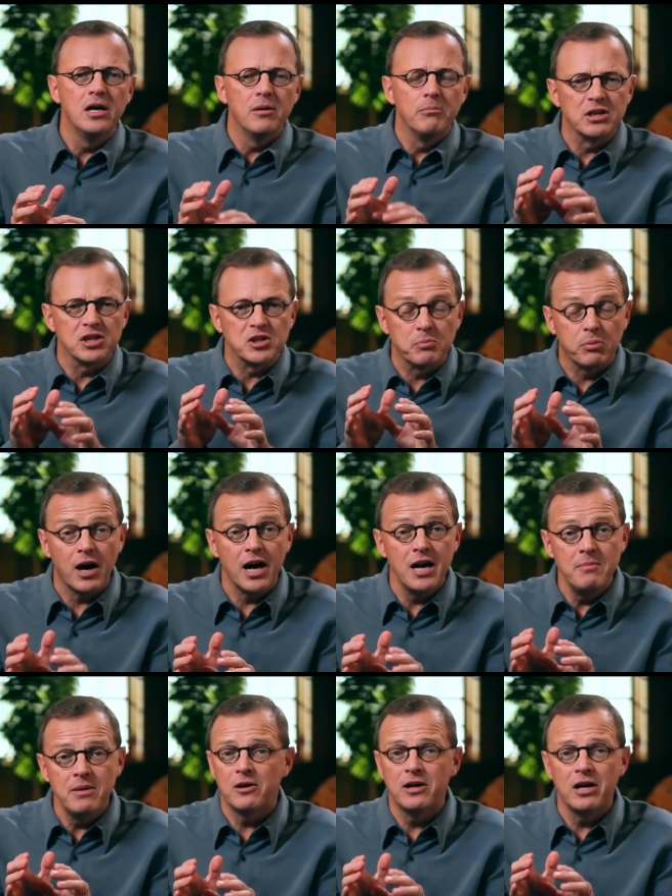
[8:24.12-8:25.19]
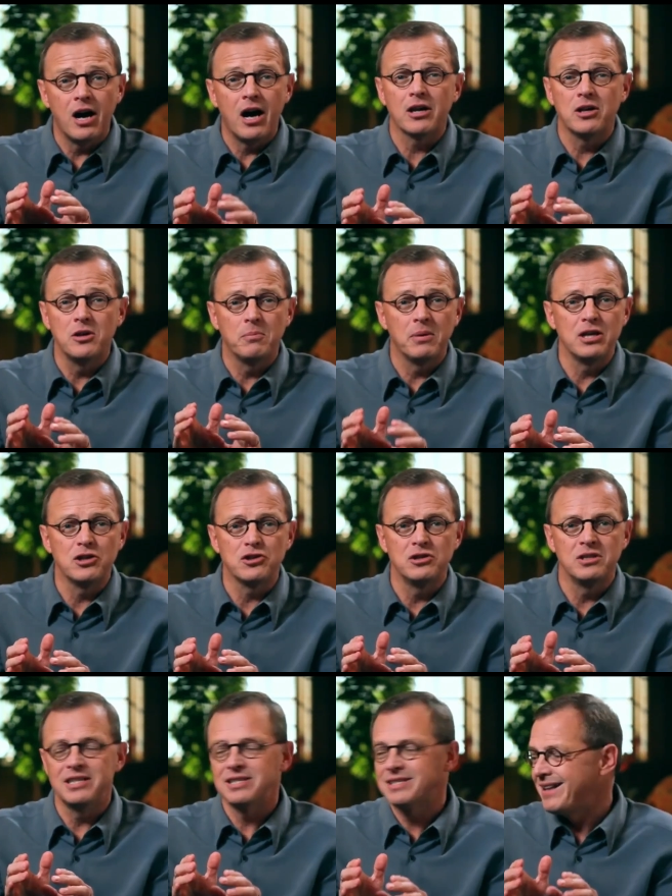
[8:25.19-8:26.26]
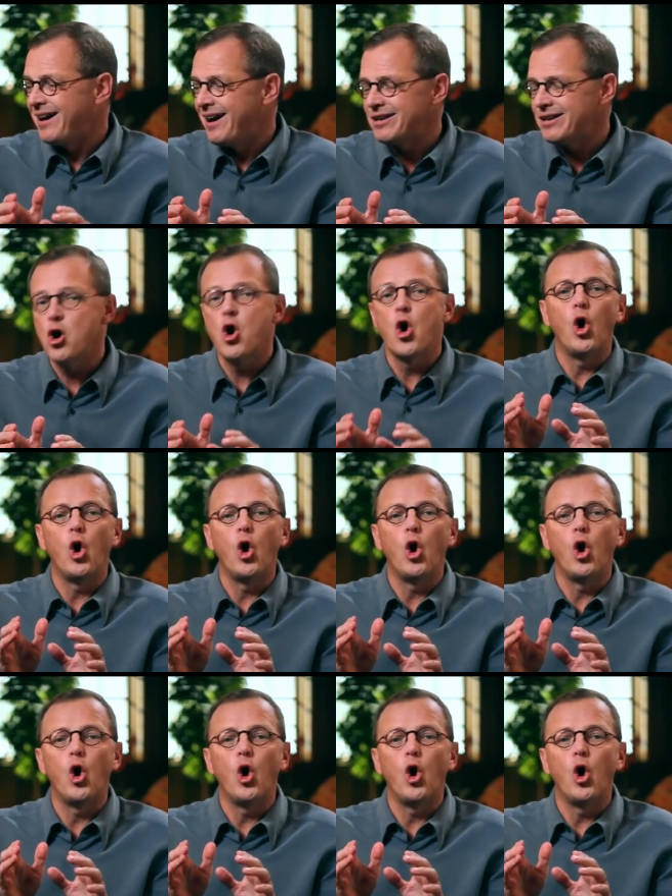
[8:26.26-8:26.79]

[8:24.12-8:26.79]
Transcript: but his primary occupation is not